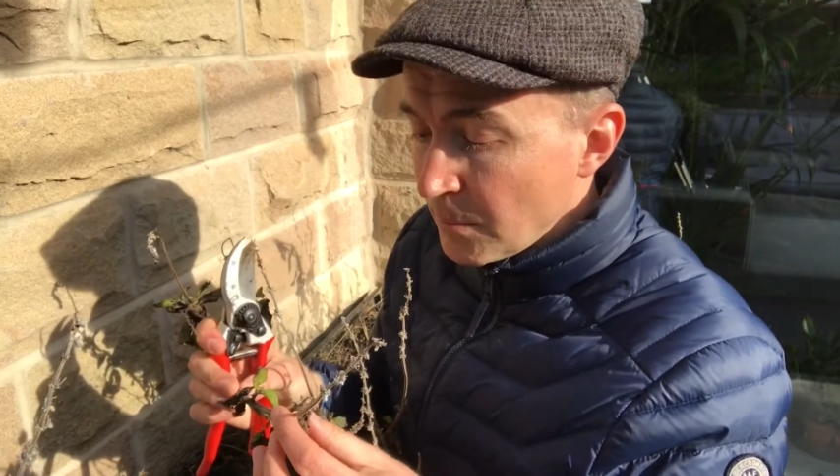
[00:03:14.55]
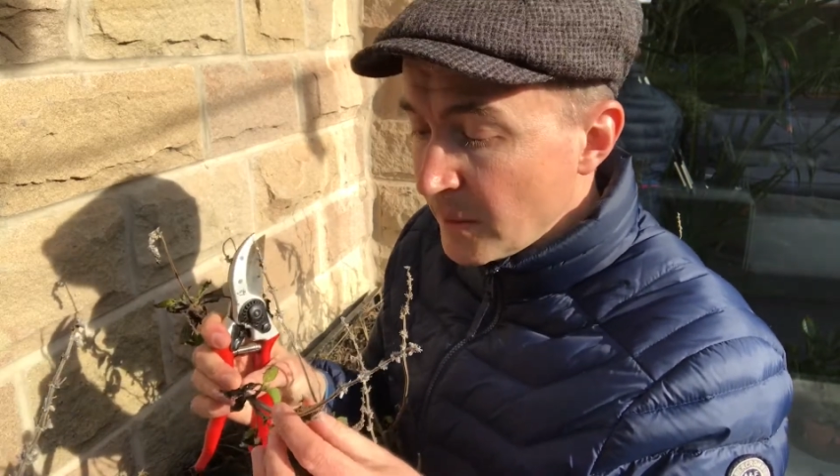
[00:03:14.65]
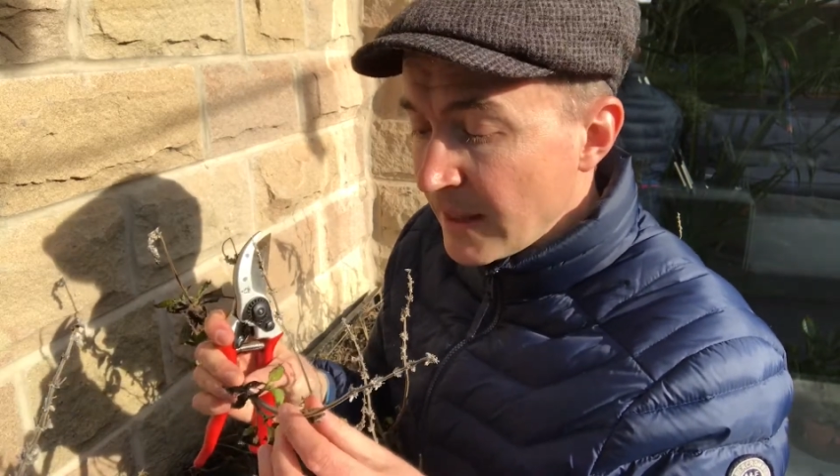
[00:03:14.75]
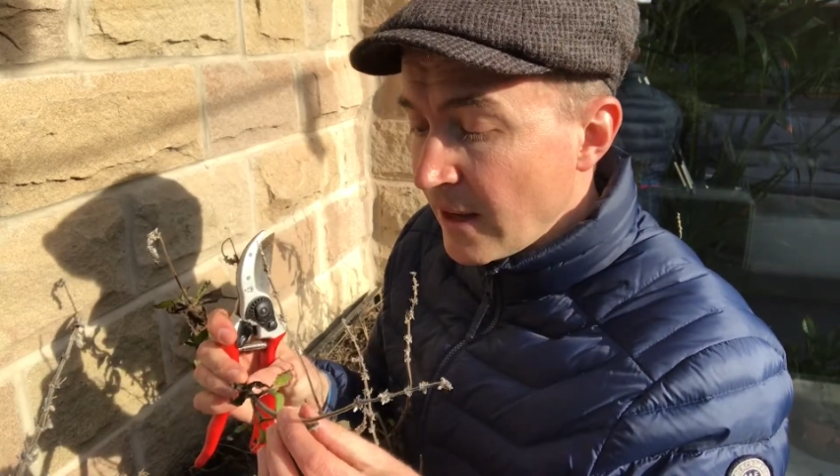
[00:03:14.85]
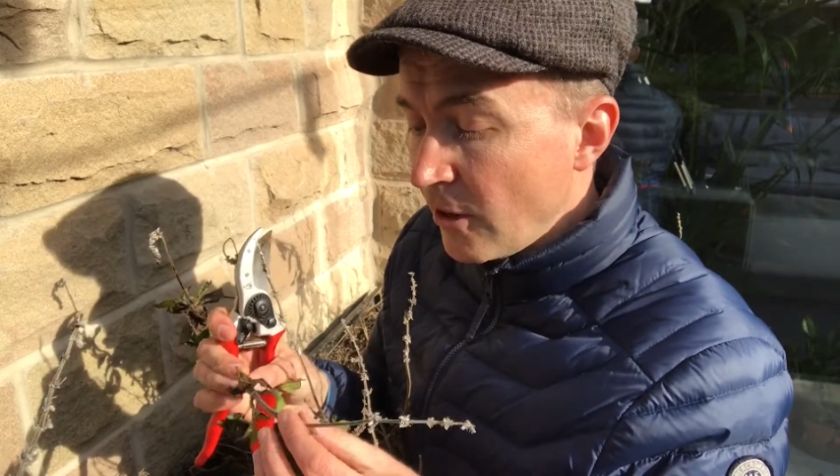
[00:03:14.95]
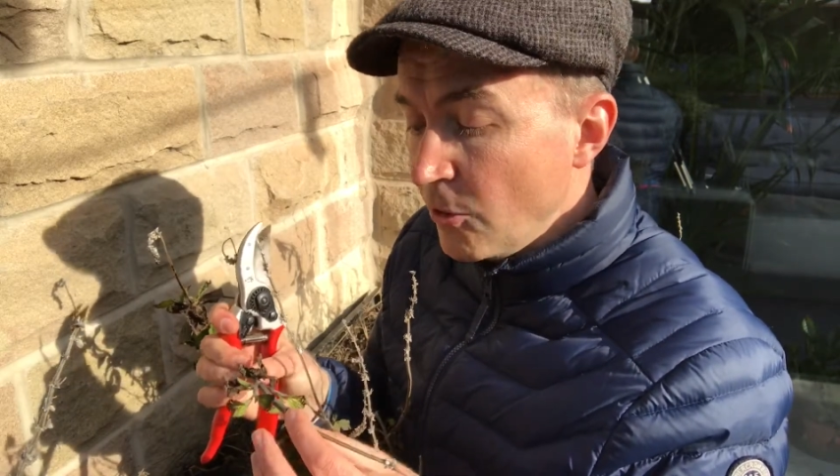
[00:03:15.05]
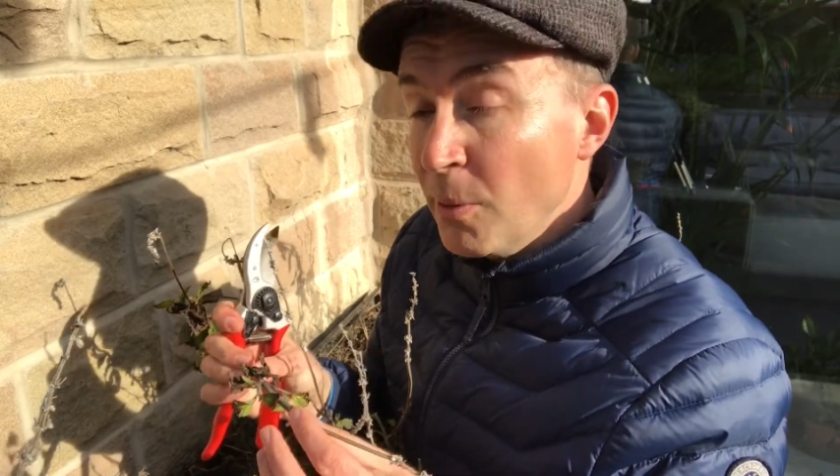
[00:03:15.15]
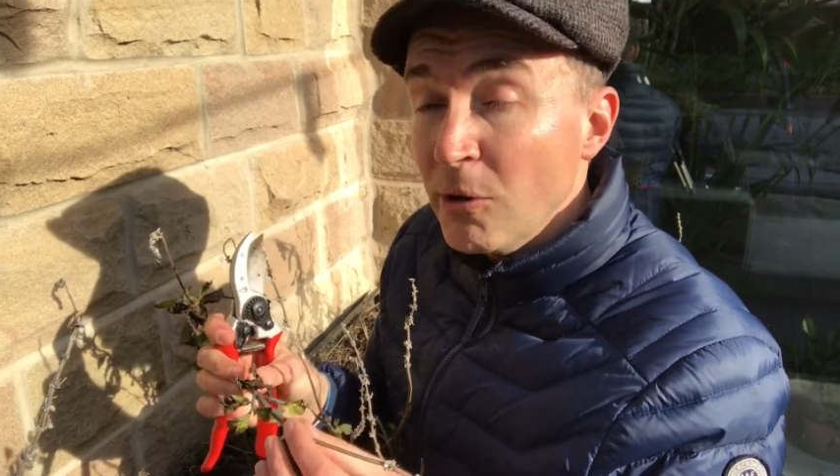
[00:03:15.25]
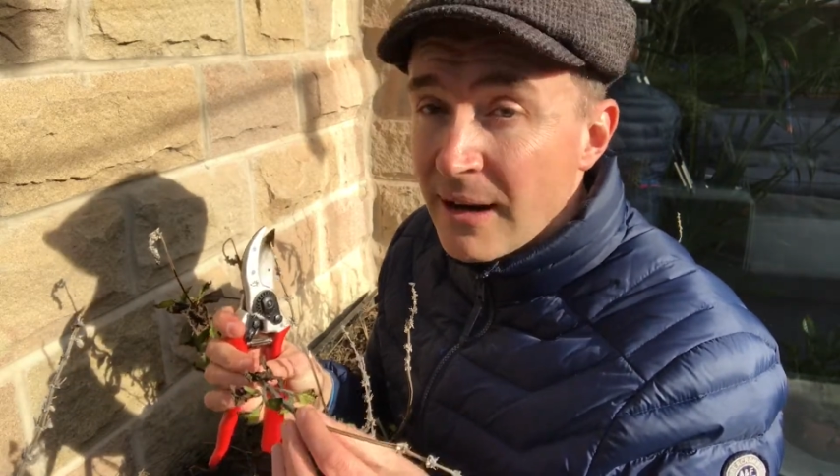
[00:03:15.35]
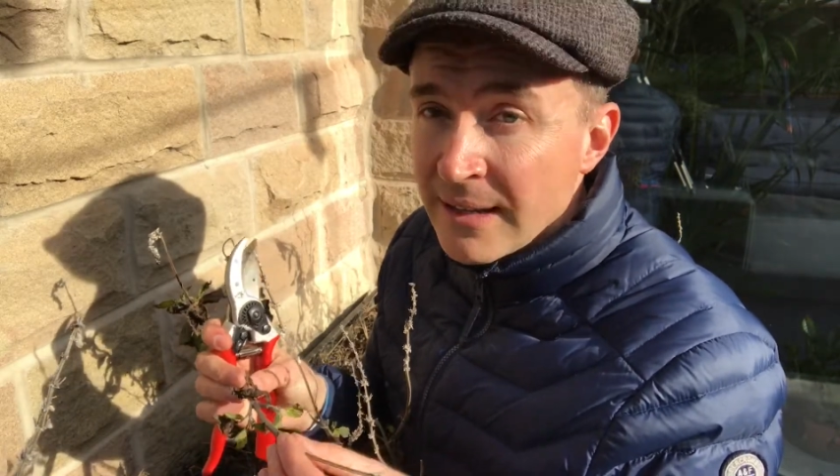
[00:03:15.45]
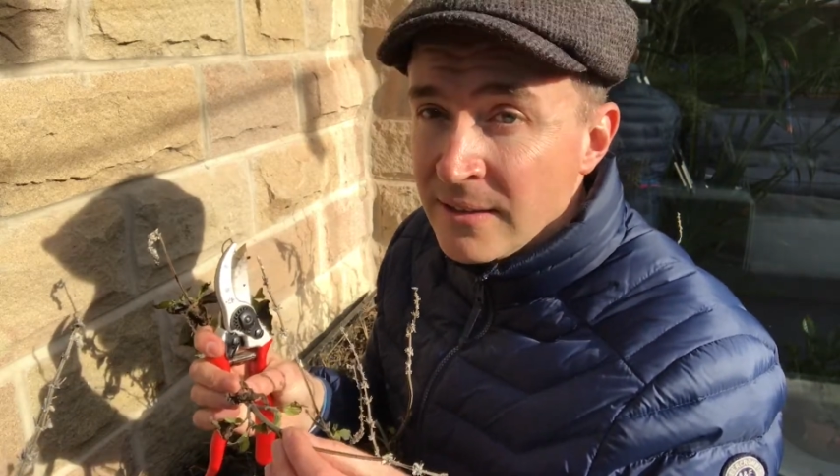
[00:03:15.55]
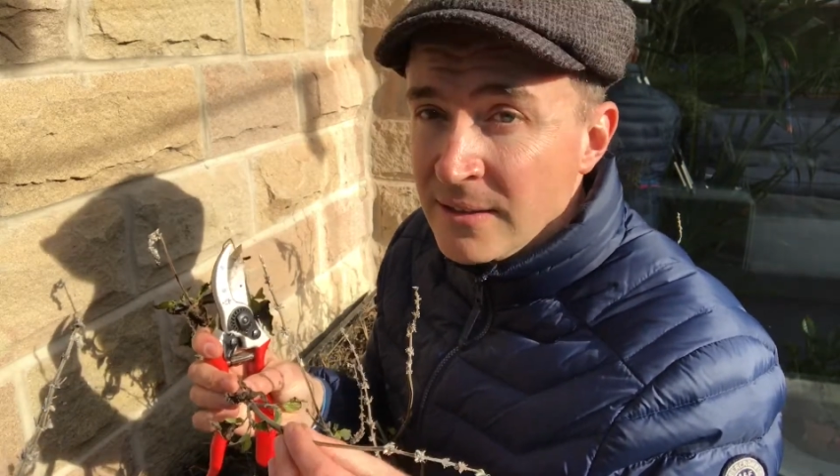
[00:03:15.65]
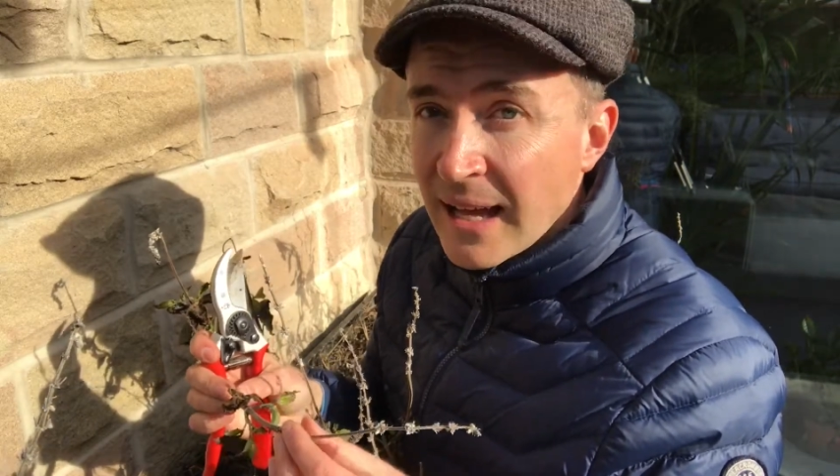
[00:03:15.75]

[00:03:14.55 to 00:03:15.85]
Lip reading: but they are a perennial,